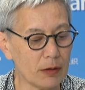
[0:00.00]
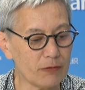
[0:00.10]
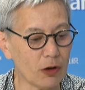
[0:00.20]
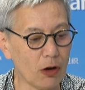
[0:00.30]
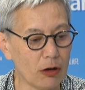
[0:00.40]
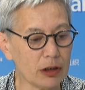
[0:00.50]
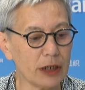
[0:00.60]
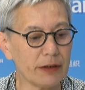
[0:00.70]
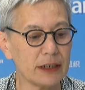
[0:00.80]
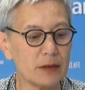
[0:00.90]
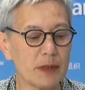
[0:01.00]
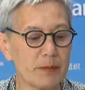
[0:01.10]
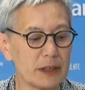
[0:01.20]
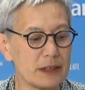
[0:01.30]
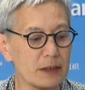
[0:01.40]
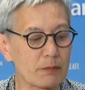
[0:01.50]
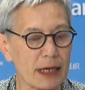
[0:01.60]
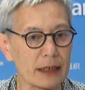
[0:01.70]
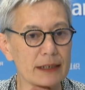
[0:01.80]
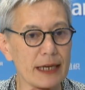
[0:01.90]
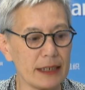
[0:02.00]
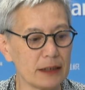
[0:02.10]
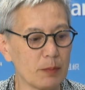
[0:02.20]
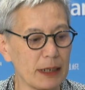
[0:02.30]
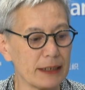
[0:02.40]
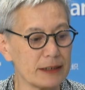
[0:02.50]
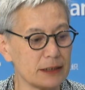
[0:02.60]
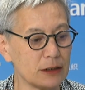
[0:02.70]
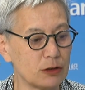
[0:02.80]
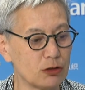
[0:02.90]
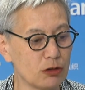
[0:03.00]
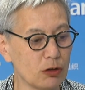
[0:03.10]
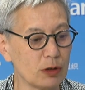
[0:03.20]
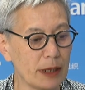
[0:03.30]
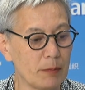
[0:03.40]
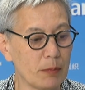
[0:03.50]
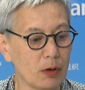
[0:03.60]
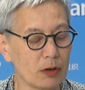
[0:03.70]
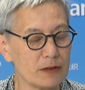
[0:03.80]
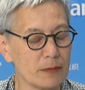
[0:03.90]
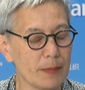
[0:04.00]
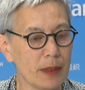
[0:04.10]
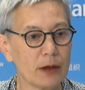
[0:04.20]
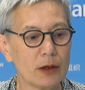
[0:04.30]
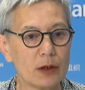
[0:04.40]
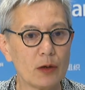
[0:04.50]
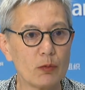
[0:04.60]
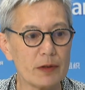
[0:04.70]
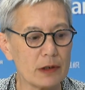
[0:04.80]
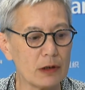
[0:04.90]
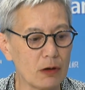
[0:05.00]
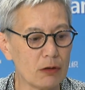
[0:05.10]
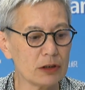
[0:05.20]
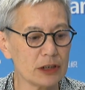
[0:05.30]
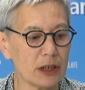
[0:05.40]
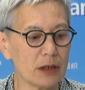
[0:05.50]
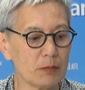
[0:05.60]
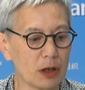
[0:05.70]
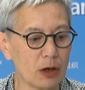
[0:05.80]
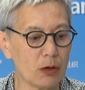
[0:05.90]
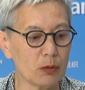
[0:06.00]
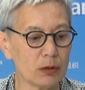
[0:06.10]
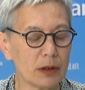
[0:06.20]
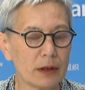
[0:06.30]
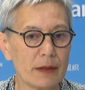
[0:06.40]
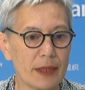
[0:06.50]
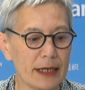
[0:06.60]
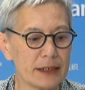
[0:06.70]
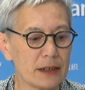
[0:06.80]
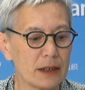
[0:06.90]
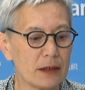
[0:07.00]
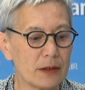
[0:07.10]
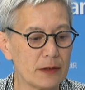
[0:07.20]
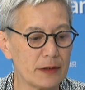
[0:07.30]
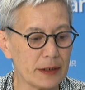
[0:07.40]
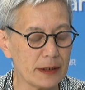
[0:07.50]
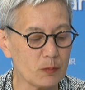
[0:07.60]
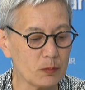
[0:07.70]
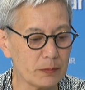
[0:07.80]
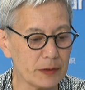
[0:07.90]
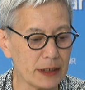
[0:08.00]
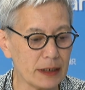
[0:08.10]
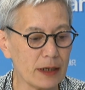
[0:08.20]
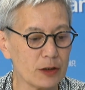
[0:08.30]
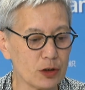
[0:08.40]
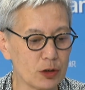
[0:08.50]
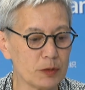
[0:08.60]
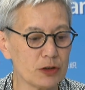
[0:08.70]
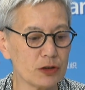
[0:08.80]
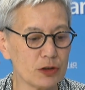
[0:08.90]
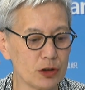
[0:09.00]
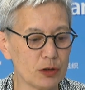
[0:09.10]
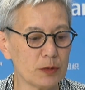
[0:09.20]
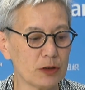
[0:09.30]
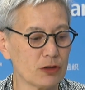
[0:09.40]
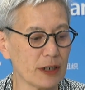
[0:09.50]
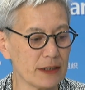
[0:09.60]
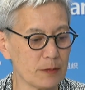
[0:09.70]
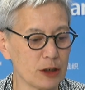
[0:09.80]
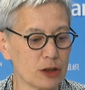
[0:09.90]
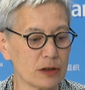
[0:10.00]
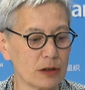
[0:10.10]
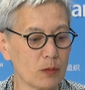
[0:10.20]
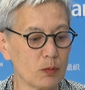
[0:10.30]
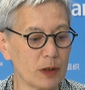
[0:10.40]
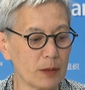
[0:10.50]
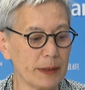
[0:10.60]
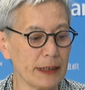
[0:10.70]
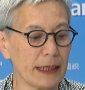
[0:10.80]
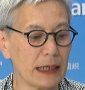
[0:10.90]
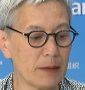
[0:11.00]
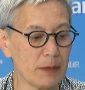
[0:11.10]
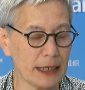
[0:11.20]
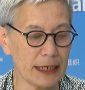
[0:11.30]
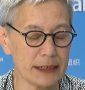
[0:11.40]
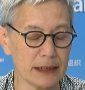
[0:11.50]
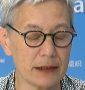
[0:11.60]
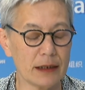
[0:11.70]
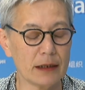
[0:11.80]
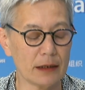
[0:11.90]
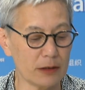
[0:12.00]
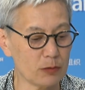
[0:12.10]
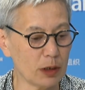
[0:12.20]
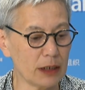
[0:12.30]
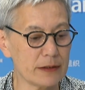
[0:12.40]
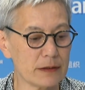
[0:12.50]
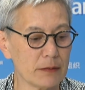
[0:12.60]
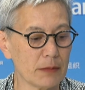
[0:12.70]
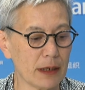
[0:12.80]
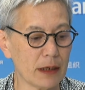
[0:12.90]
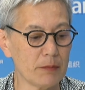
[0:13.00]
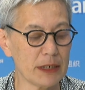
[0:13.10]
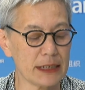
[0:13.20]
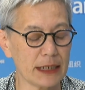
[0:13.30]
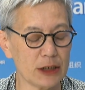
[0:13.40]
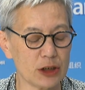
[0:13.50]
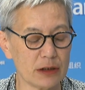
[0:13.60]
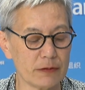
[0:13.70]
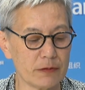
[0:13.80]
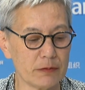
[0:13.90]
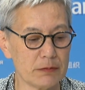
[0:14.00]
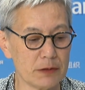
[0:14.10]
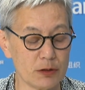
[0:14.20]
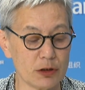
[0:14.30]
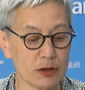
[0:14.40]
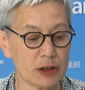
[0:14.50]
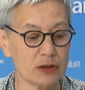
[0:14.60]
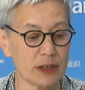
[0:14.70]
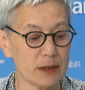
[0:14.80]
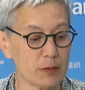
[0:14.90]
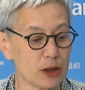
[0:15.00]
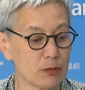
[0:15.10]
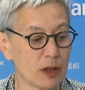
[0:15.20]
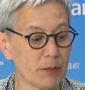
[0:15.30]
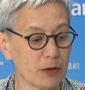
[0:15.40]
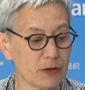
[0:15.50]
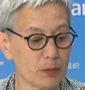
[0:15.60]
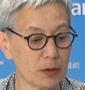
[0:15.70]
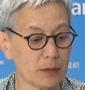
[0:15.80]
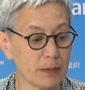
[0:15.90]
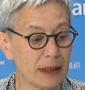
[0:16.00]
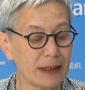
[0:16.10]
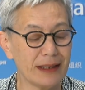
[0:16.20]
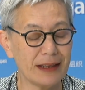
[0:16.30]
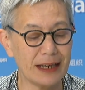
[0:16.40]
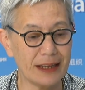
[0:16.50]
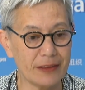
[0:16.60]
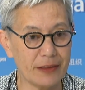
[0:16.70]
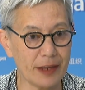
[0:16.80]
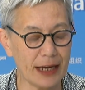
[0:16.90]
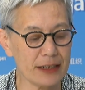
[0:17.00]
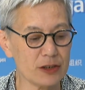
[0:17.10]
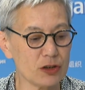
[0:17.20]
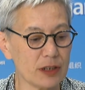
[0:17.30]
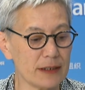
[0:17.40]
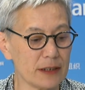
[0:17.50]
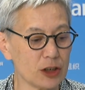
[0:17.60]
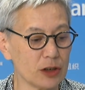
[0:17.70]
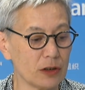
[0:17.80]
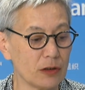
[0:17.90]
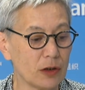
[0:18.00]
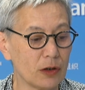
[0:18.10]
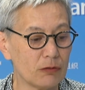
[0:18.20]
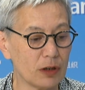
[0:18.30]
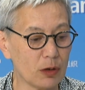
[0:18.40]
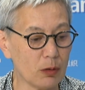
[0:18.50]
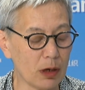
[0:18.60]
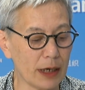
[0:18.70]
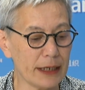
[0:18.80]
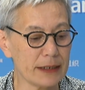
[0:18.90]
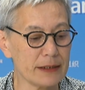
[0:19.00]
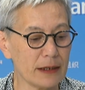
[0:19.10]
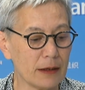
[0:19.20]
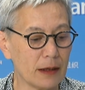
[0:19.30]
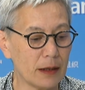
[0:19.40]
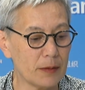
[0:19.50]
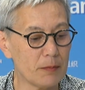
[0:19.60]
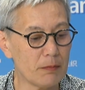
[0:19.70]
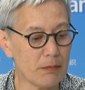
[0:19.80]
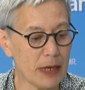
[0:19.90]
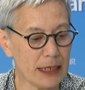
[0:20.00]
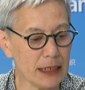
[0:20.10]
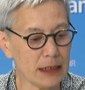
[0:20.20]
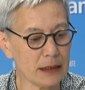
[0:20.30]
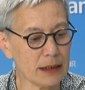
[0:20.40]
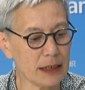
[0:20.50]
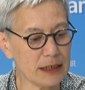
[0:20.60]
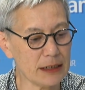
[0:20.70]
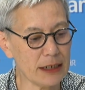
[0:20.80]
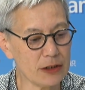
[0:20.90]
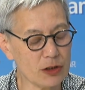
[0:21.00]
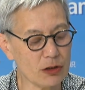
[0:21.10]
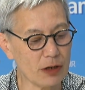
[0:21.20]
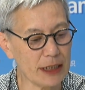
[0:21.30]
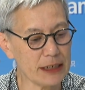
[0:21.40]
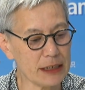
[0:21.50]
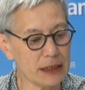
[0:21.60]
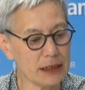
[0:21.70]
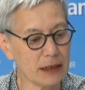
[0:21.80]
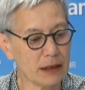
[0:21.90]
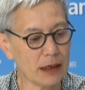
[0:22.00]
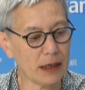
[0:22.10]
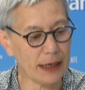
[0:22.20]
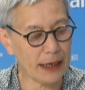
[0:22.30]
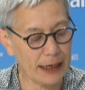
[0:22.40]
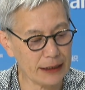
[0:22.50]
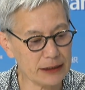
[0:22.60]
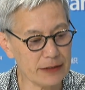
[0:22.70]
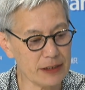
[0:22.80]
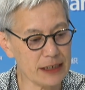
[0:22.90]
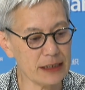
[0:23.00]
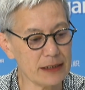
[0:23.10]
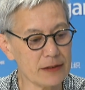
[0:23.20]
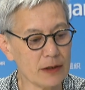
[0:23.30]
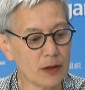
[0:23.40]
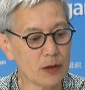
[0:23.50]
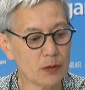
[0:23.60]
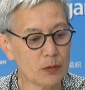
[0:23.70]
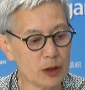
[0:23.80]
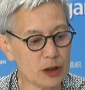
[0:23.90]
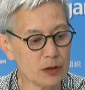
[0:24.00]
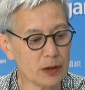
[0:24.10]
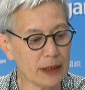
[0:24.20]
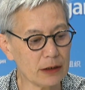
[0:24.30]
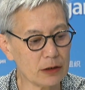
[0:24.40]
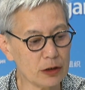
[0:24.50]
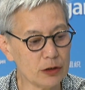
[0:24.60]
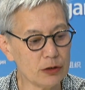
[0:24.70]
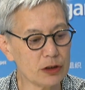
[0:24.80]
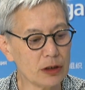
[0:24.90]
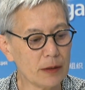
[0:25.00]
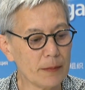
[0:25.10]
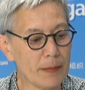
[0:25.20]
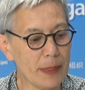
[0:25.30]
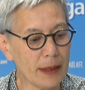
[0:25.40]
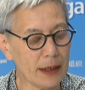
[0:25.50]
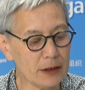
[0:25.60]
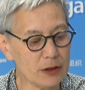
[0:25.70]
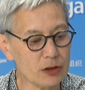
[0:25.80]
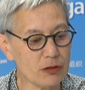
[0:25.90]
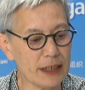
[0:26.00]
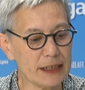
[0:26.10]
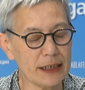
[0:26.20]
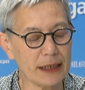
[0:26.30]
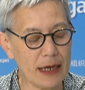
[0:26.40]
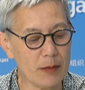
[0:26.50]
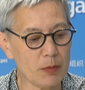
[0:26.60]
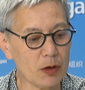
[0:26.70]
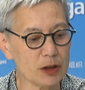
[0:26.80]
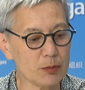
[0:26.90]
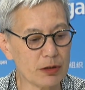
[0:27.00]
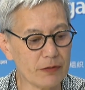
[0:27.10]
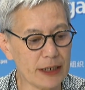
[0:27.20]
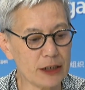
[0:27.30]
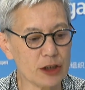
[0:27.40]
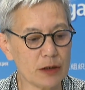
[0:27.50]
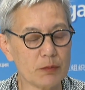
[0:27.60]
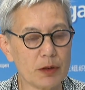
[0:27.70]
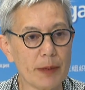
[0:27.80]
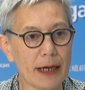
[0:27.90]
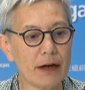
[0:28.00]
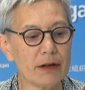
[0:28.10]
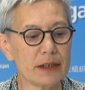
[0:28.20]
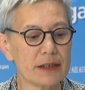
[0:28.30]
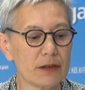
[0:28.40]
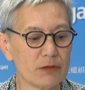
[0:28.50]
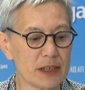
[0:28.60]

for ongoing commitments to maintain the plans to control Mpox, with a long-term goal that the human-to-human transmission will be eliminated, as well as mitigation of zoonotic transmission where possible. And that transition requires many integrated activities, which include integrating Mpox prevention, preparedness and